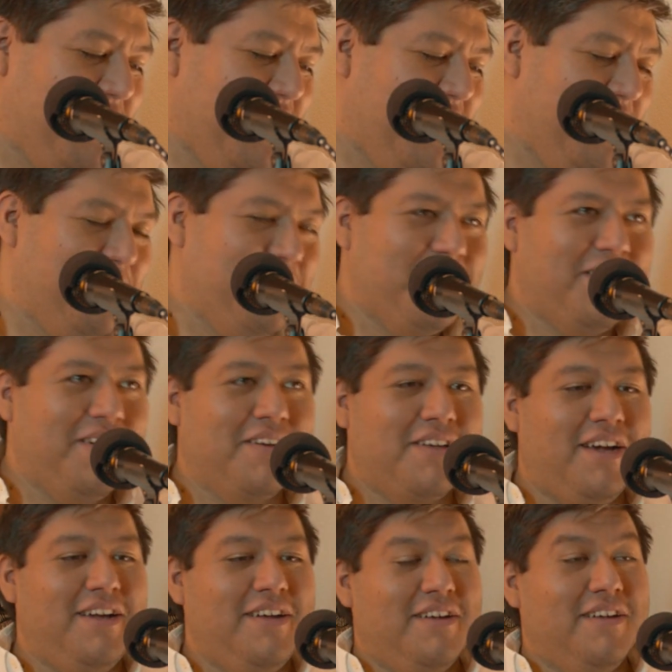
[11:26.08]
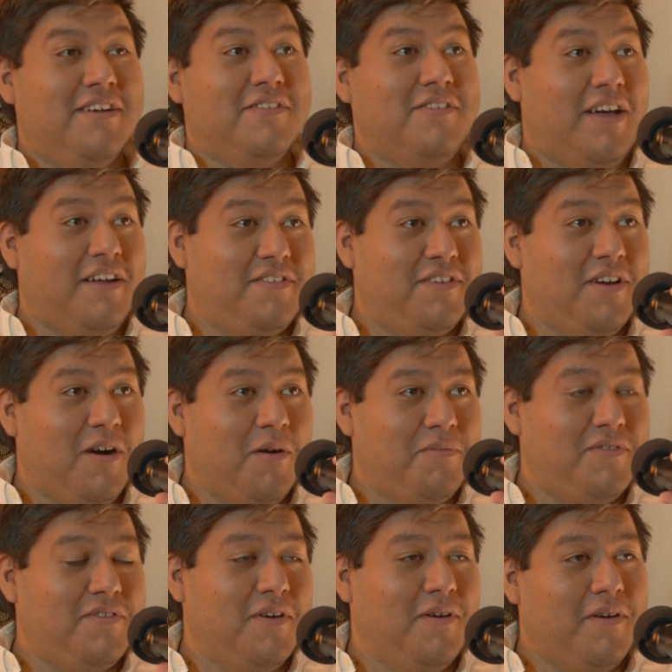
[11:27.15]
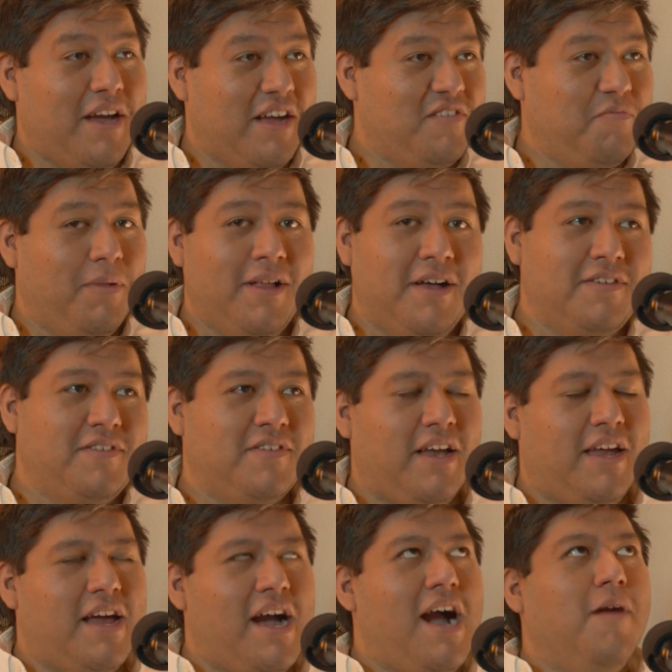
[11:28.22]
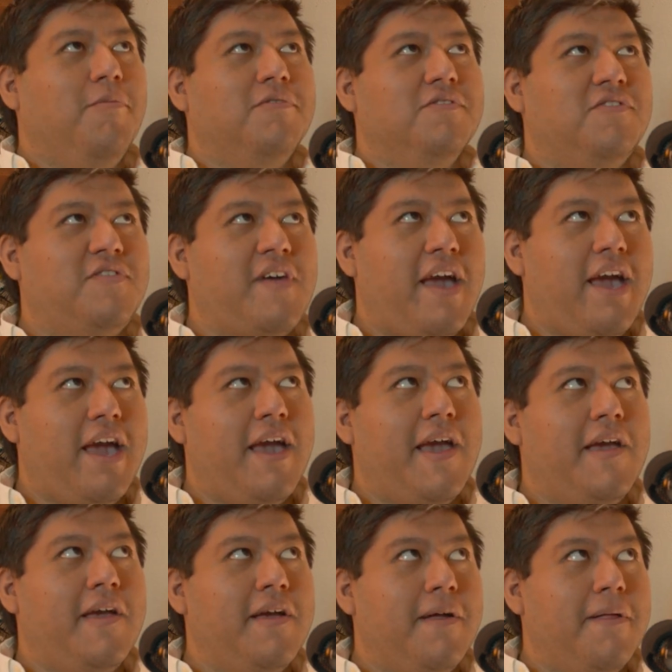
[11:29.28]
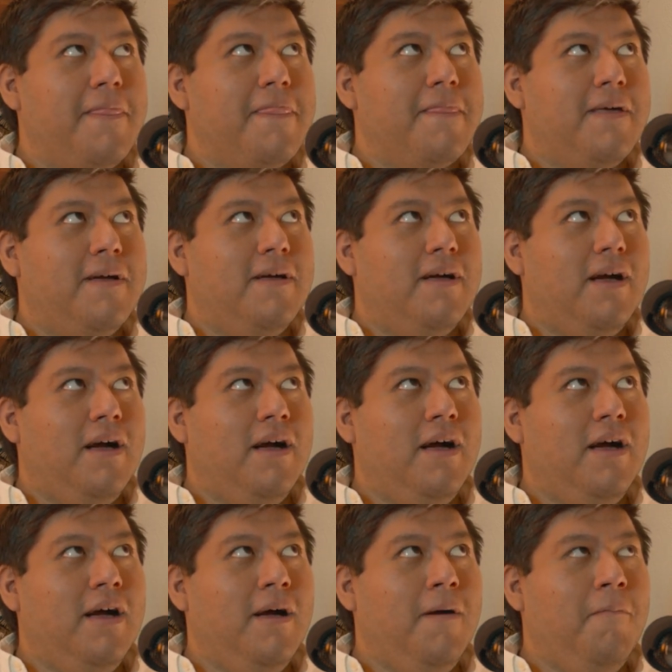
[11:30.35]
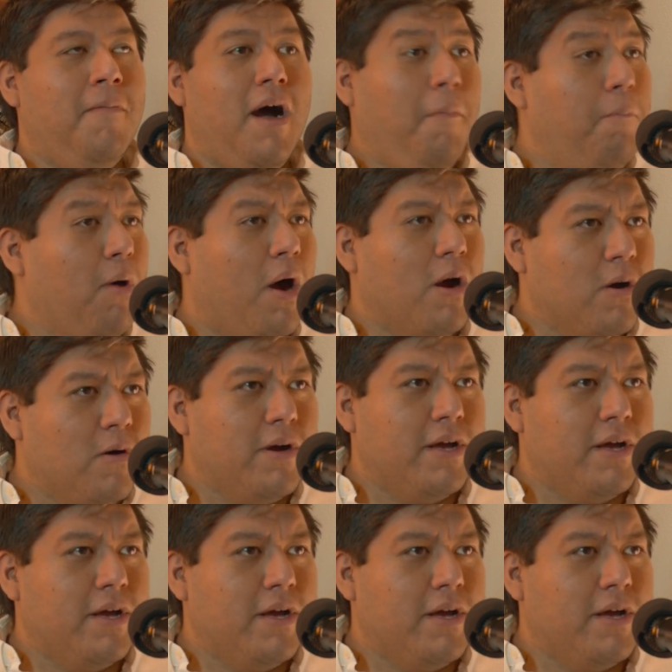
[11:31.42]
Yeah. Okay. So that's dope. So S plus, and I will say, I'll borrow